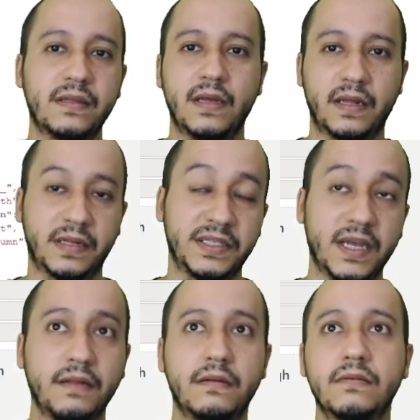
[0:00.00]
as a
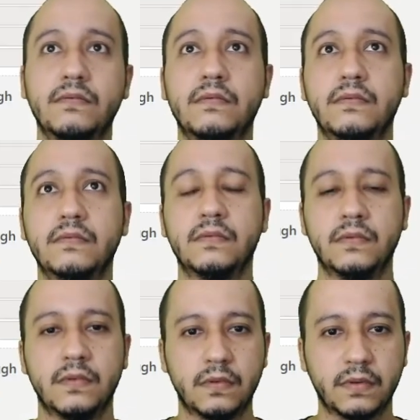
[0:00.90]
json
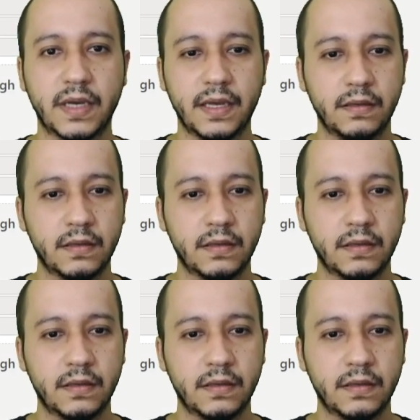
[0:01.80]
okay